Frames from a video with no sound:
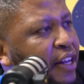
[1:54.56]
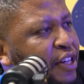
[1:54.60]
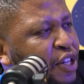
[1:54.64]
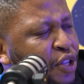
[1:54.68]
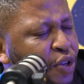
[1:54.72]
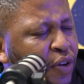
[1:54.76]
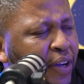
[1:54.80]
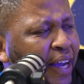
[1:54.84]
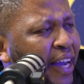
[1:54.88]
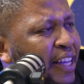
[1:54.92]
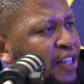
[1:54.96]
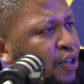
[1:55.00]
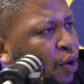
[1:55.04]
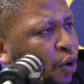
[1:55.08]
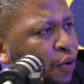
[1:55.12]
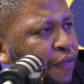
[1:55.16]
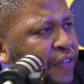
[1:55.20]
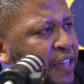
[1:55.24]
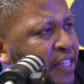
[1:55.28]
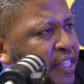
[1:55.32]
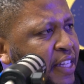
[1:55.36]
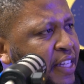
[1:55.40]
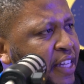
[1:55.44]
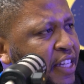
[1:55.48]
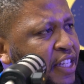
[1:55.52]
Do you guys
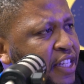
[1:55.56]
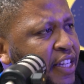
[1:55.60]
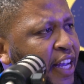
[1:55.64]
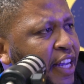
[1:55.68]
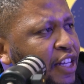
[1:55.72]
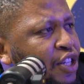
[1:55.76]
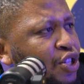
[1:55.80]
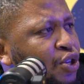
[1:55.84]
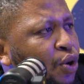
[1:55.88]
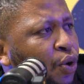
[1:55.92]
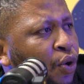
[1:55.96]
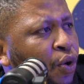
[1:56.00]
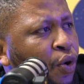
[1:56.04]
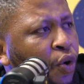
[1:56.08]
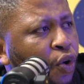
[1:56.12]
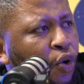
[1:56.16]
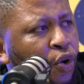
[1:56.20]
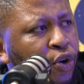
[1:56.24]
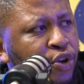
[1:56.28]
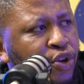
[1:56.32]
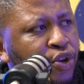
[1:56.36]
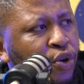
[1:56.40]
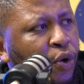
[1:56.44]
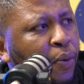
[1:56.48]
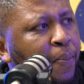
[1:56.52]
oversee such,
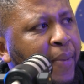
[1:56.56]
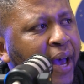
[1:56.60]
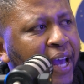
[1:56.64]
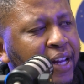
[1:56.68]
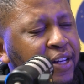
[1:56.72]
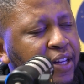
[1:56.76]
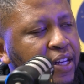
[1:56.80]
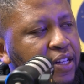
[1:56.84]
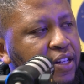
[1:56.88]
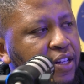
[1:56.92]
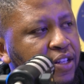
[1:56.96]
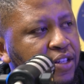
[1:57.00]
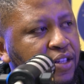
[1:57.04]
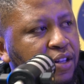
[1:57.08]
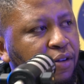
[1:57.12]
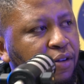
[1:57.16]
or your mandate is